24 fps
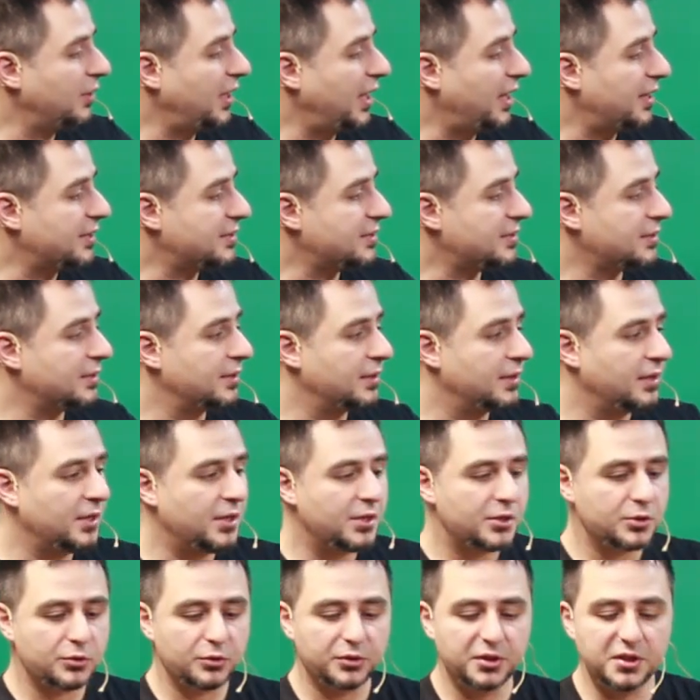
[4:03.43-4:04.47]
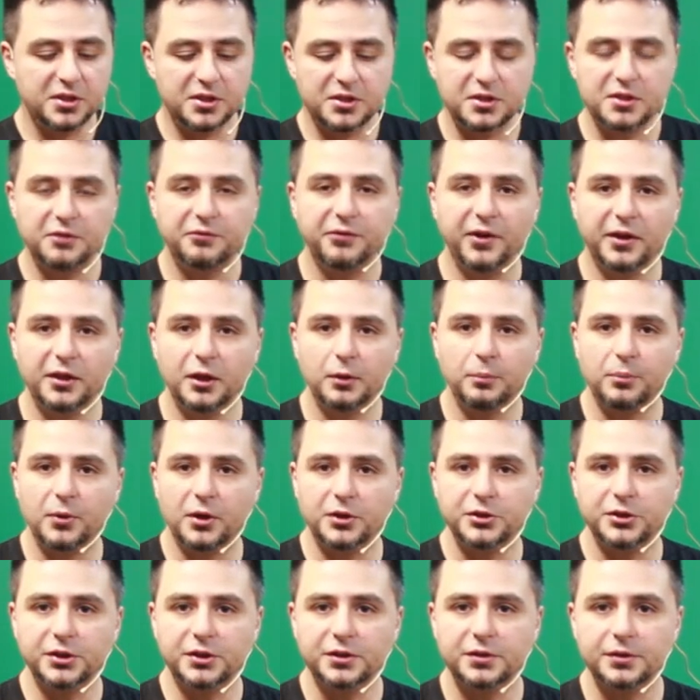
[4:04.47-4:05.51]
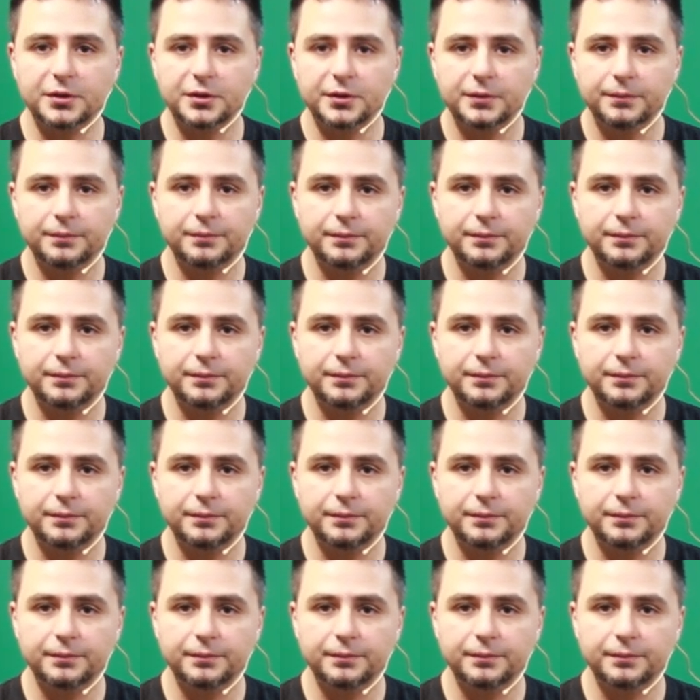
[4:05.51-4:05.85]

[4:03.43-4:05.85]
last. So this is the final project.